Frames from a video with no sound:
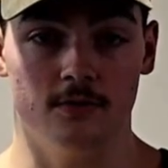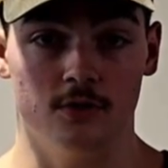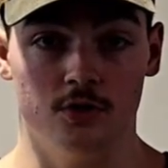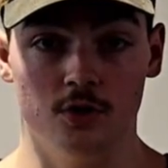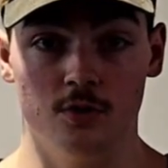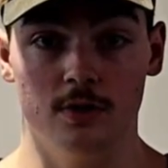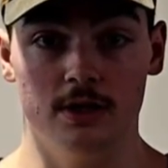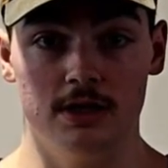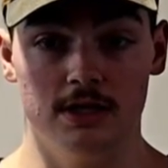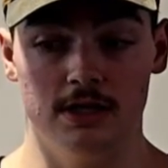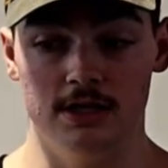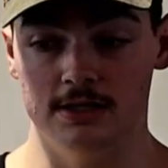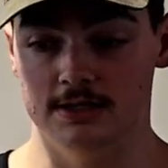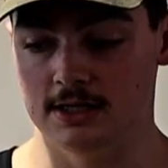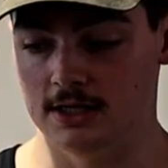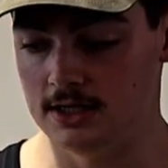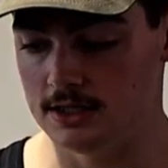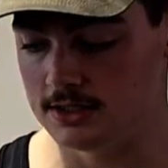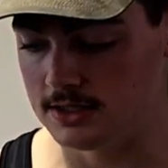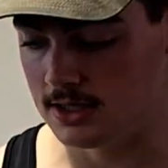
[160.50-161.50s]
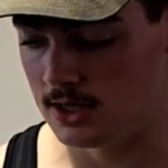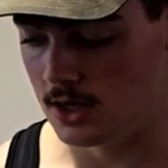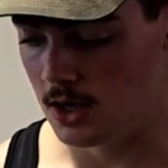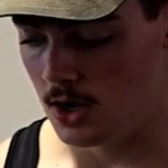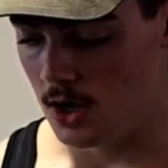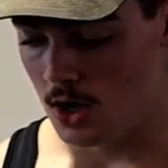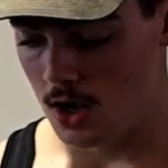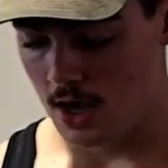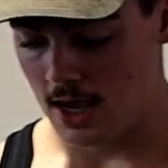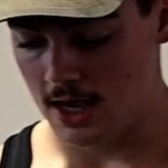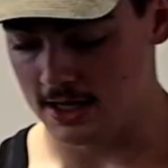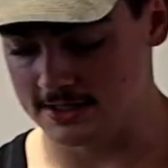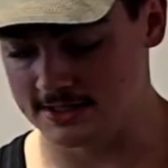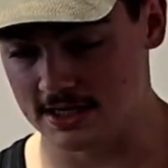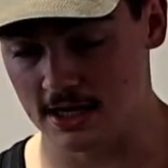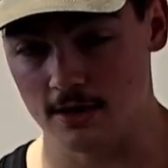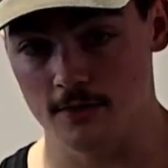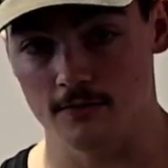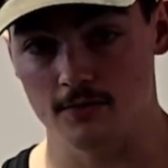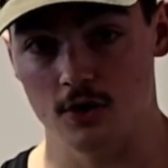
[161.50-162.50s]
doing these is, instead
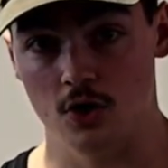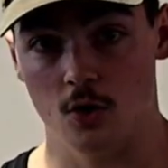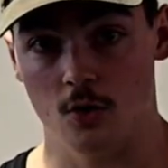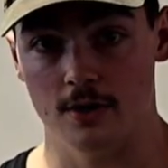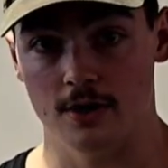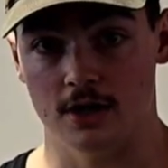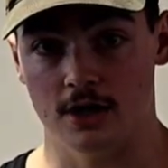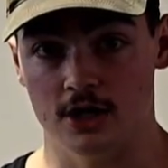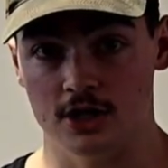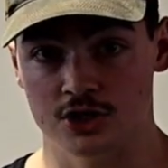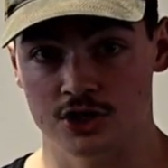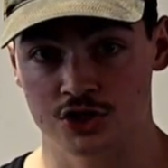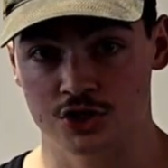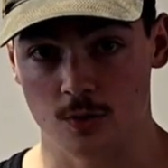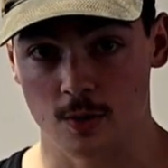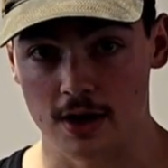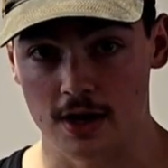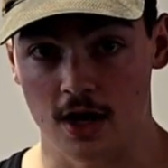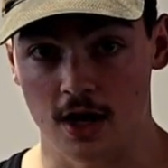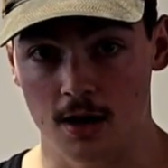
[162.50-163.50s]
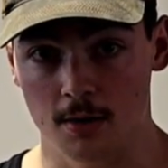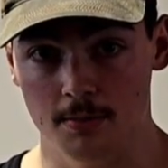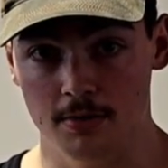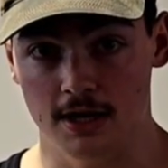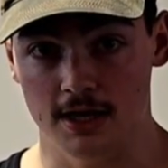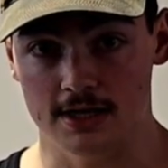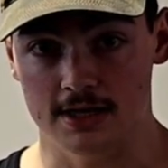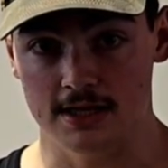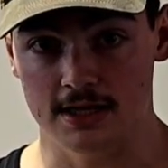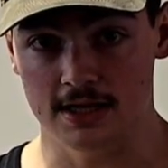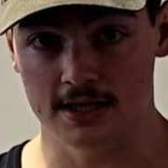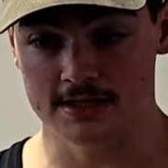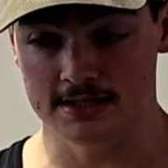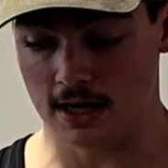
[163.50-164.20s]
of going straight up like this,